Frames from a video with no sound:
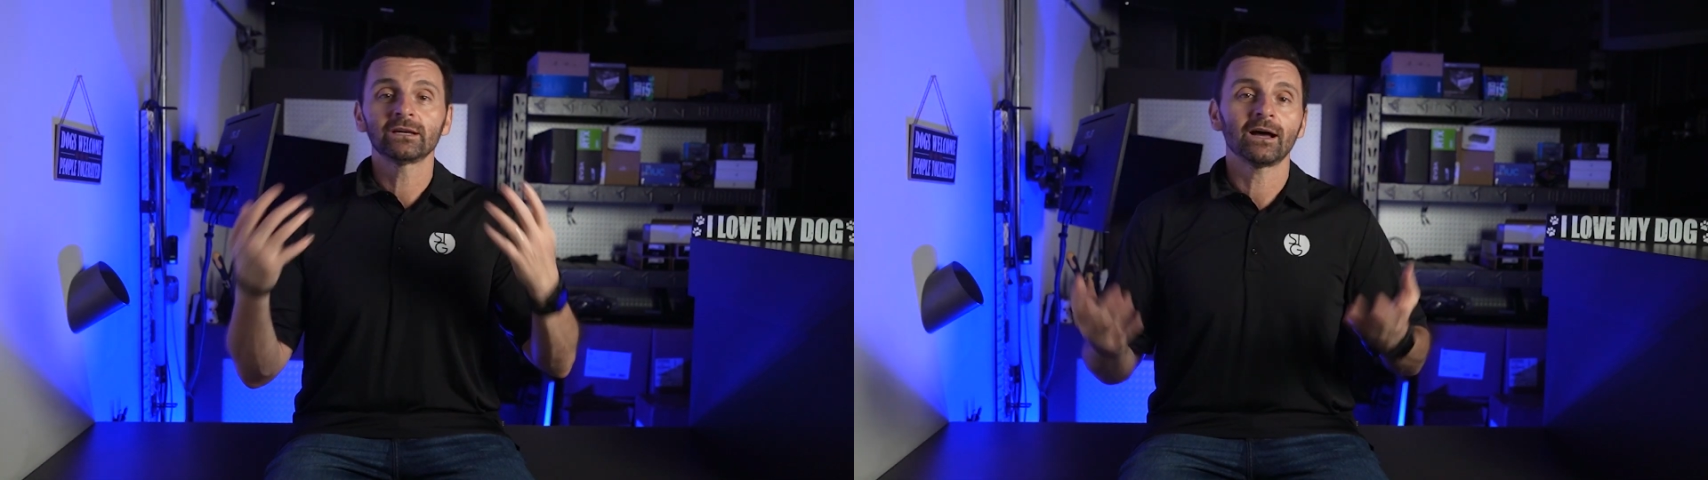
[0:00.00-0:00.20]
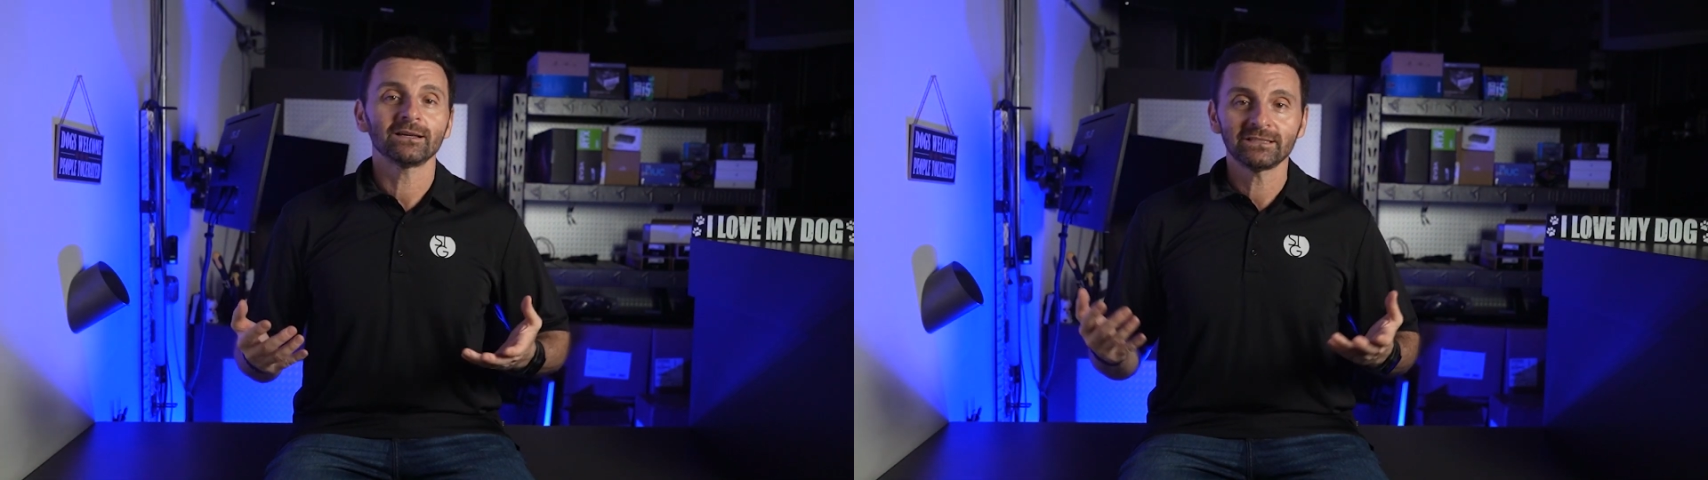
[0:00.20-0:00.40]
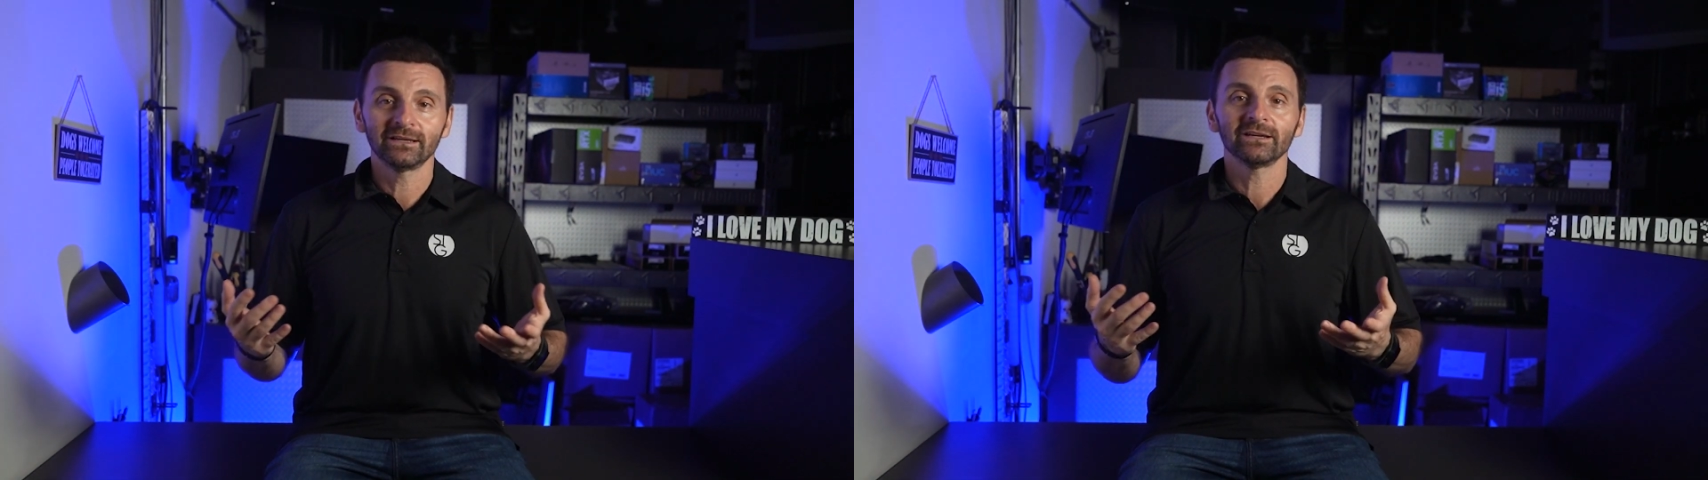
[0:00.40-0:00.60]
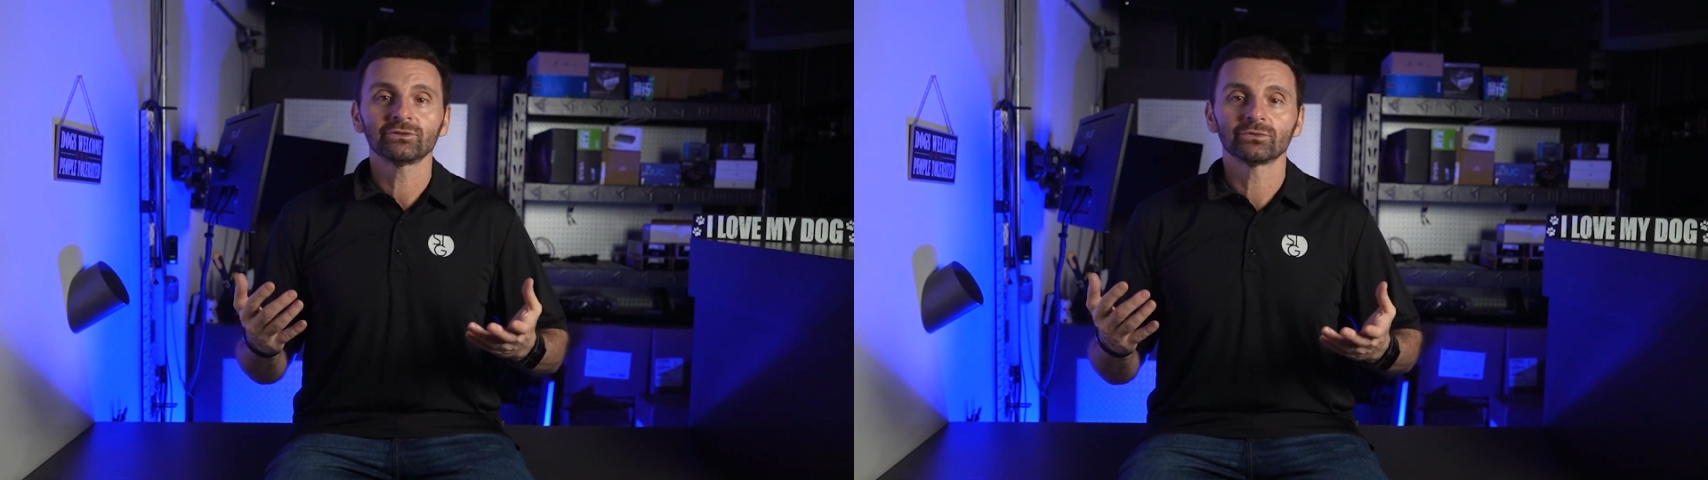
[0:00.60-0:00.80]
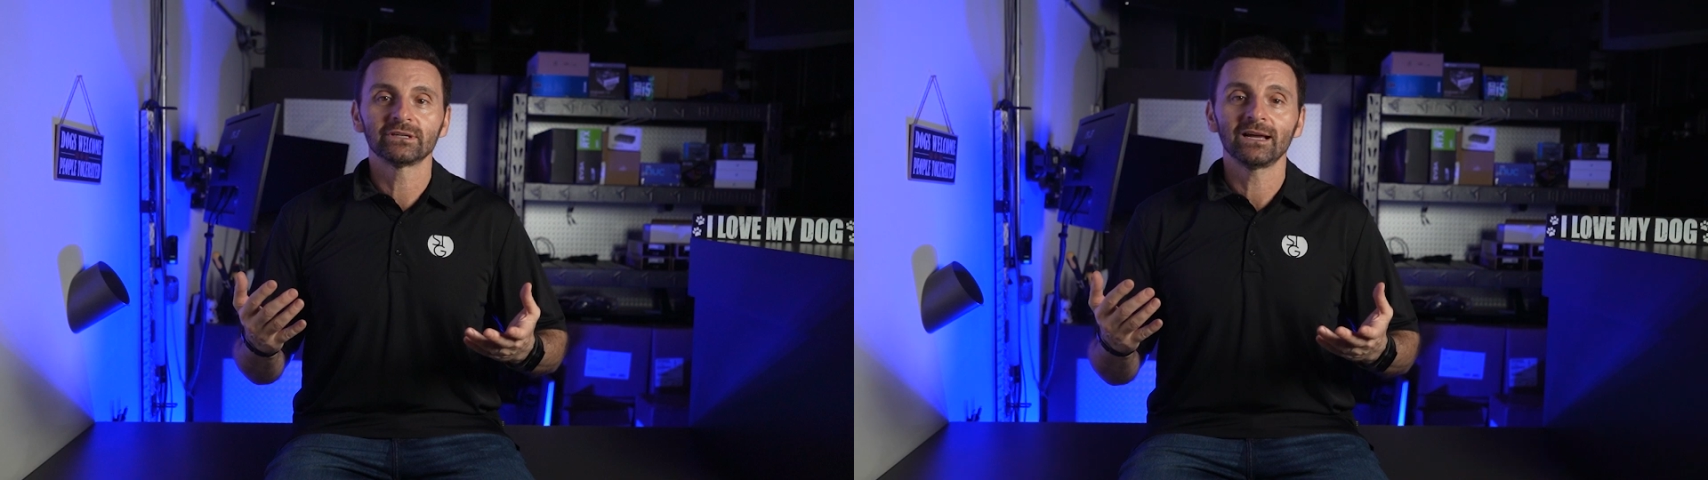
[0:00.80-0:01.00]
cost an
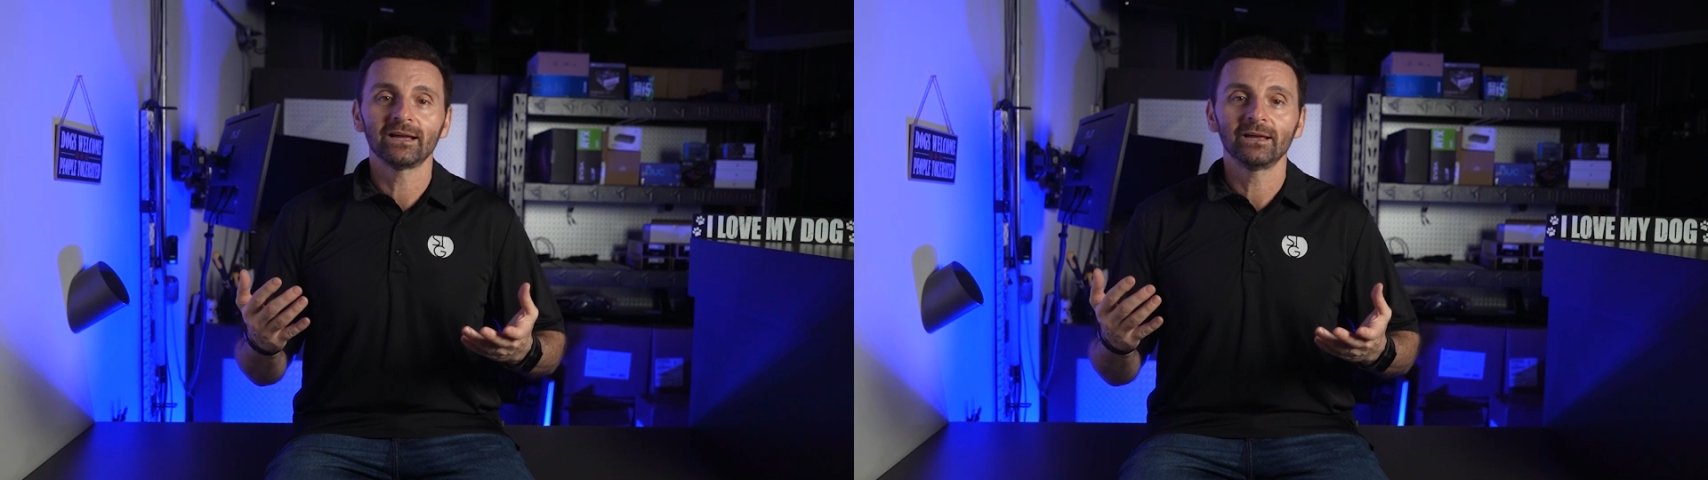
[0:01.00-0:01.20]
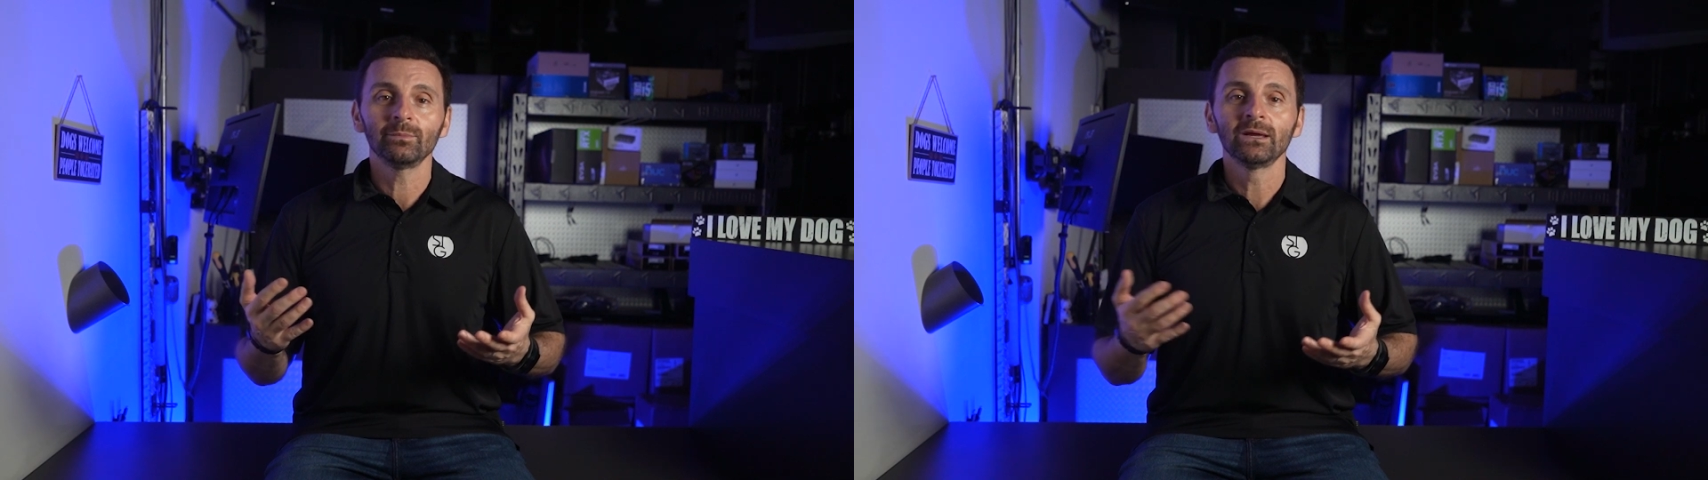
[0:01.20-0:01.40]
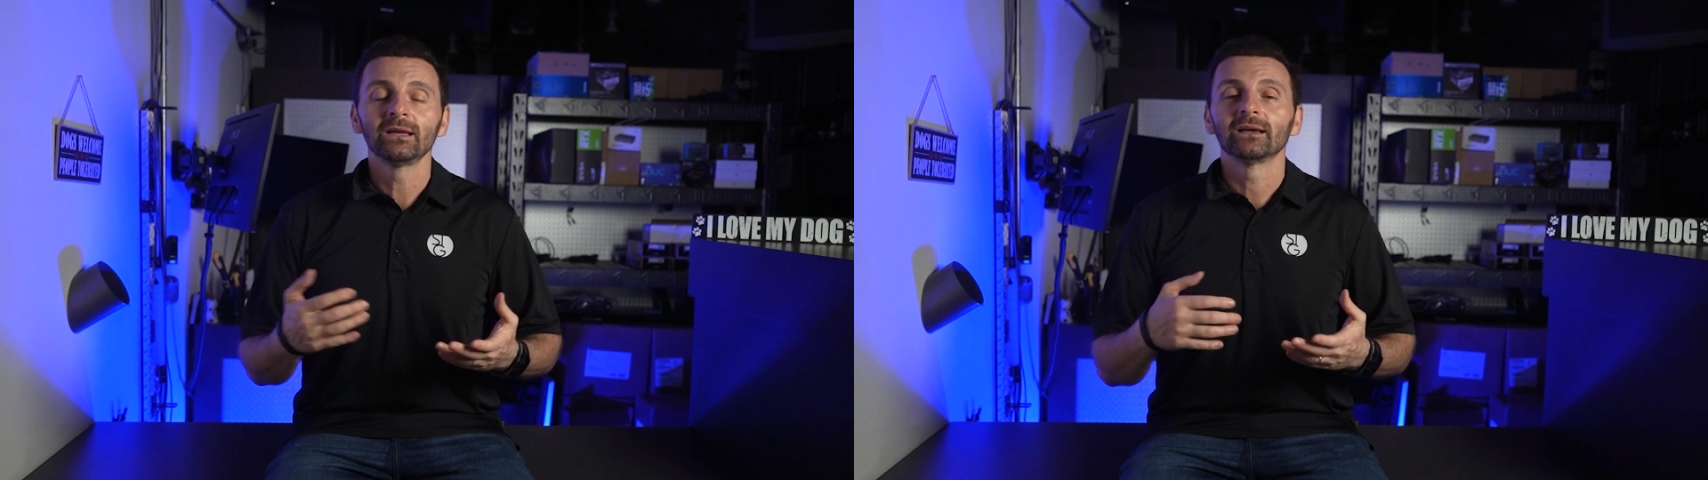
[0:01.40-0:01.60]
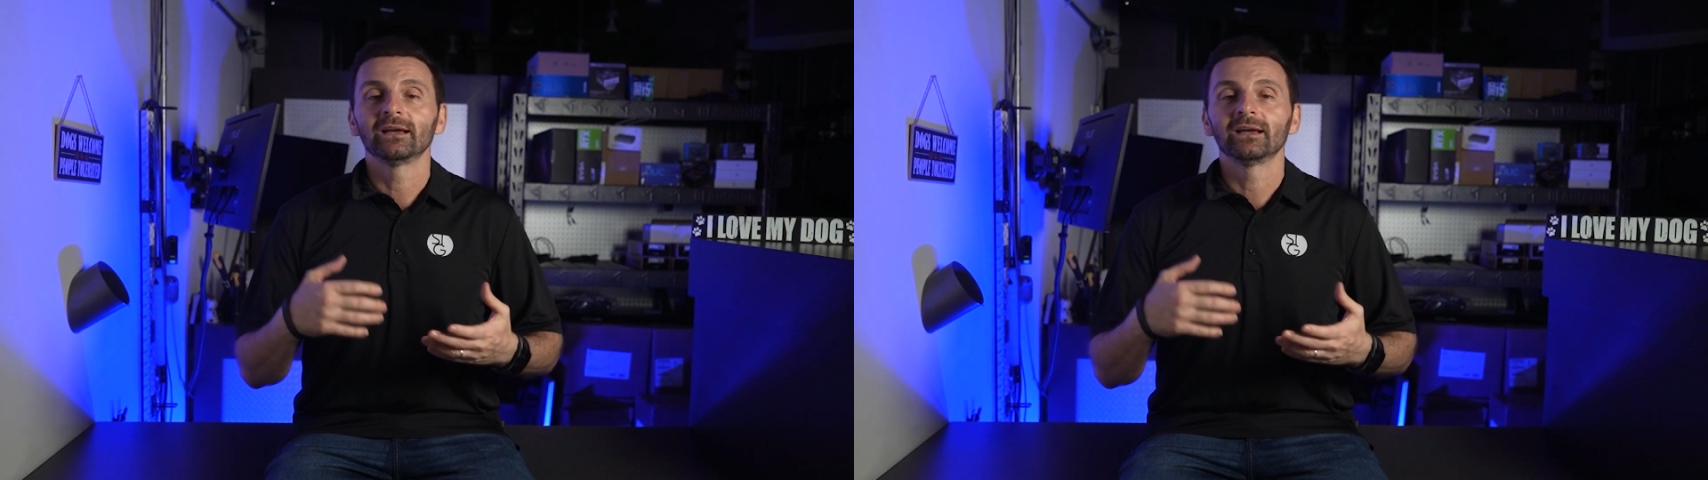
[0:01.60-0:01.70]
extra dime.